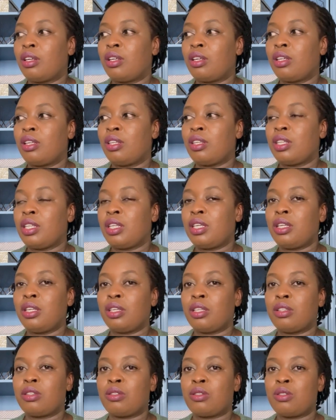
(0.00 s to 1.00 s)

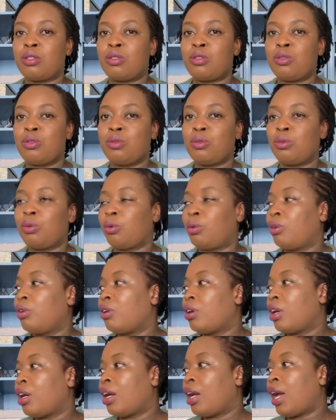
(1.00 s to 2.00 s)
the two
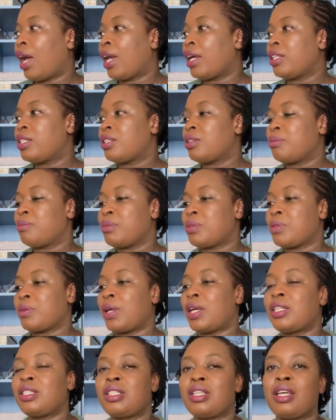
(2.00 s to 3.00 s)
items
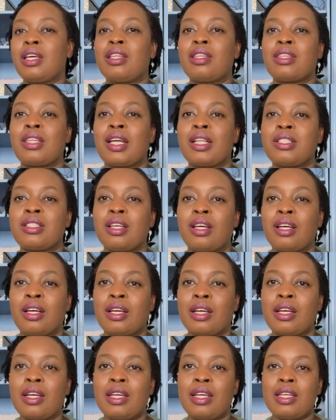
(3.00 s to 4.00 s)
right here that
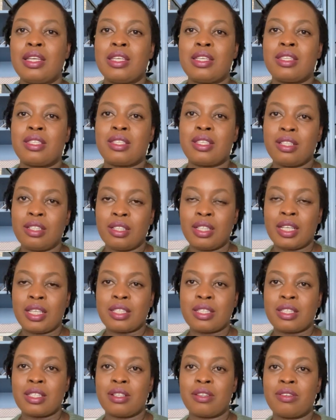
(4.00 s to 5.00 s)
are still a
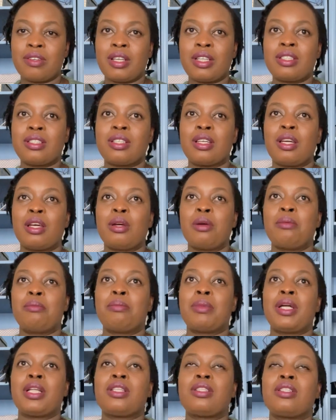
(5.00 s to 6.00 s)
secret,
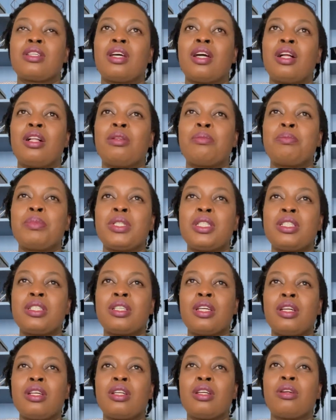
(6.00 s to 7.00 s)
but I'll be
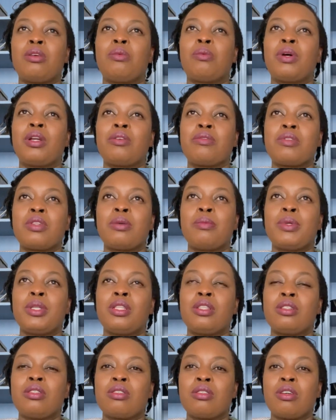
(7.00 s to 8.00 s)
sharing one of them
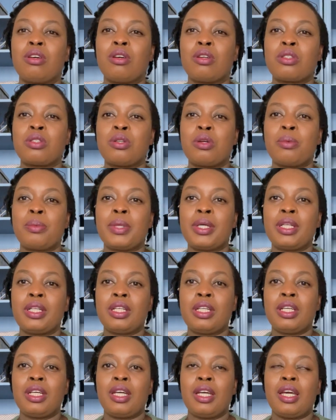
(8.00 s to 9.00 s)
in October,
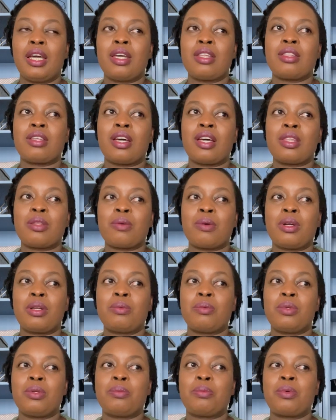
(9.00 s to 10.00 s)
and the other
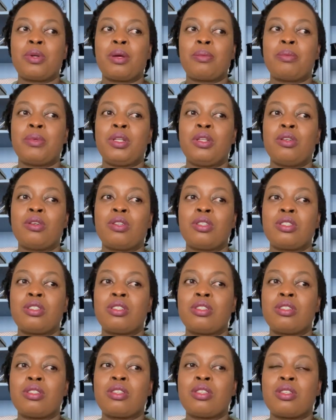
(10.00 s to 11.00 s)
one will probably launch
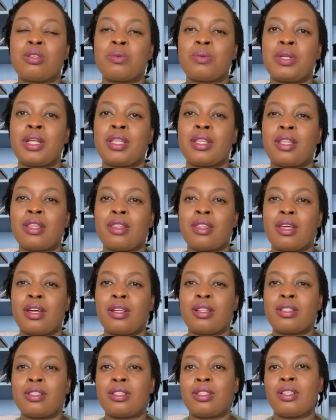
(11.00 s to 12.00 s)
sooner than that.
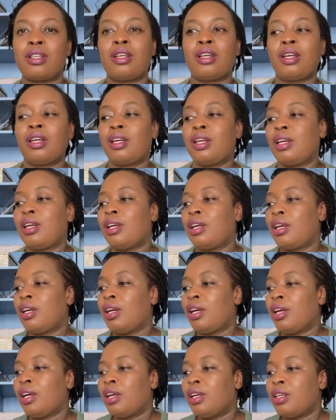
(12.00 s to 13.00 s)

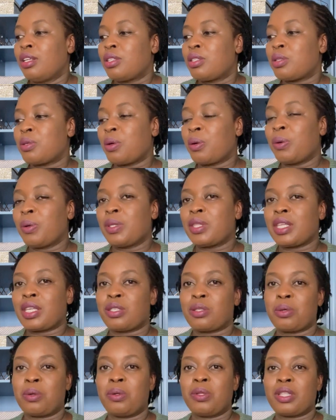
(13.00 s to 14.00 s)
So
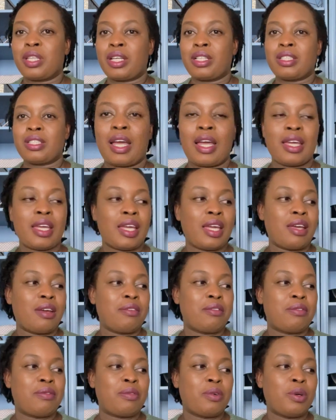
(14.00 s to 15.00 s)
that's all that
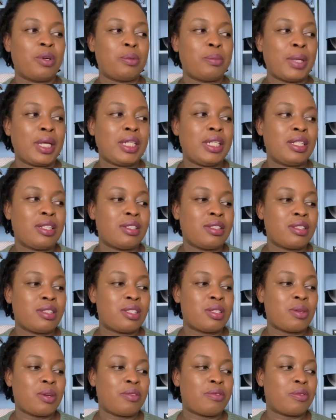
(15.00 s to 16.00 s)
have on my needles.
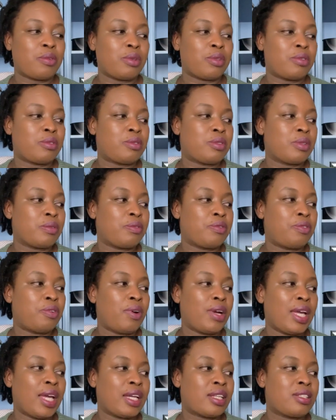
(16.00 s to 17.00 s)
So I've got
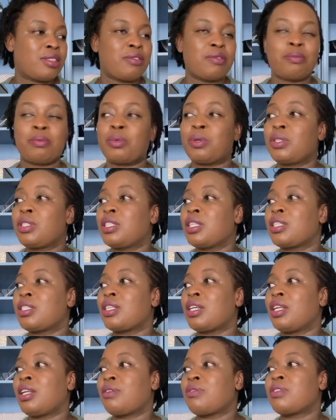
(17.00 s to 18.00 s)
4 active projects,
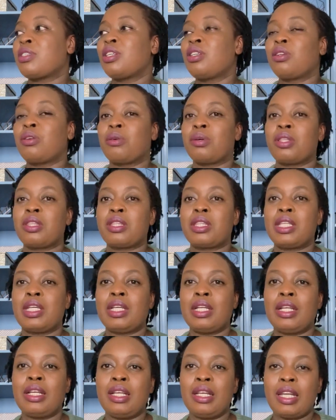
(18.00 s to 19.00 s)
and I've still got
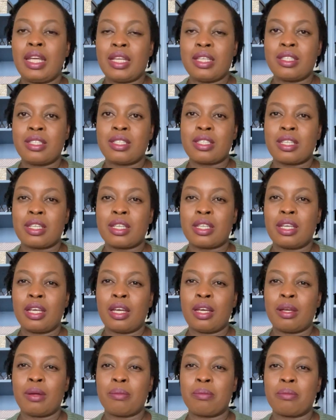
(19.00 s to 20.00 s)
the lace
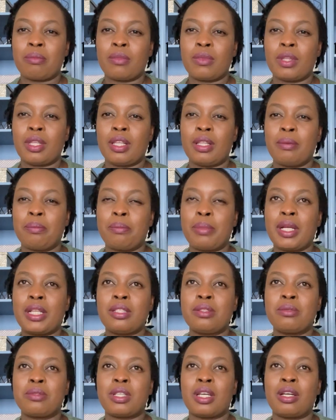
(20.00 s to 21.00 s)

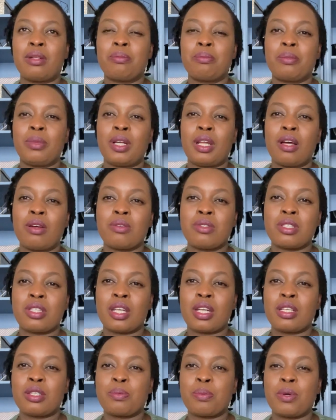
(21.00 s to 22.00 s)
button down blouse that
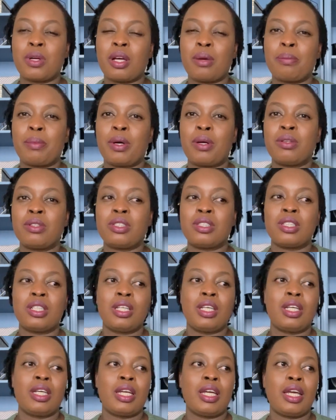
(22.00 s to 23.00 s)
I spoke about,
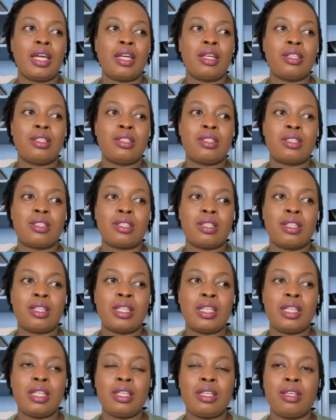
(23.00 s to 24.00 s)
and
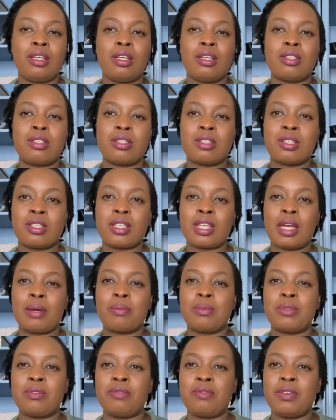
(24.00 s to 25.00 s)
the
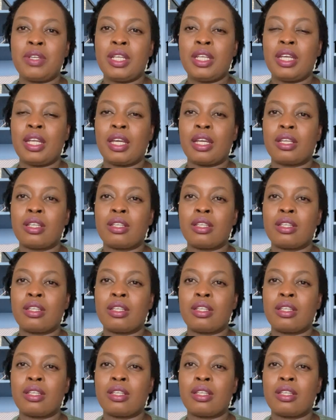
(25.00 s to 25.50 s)
striped v-neck